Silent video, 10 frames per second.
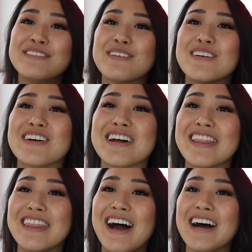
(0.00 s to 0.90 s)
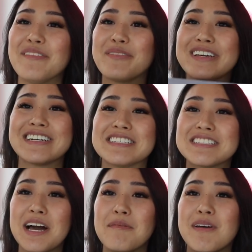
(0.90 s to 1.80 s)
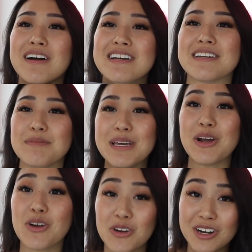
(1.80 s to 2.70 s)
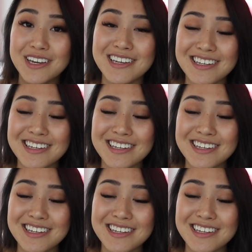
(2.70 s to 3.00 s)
for that because I'm not gonna be hurting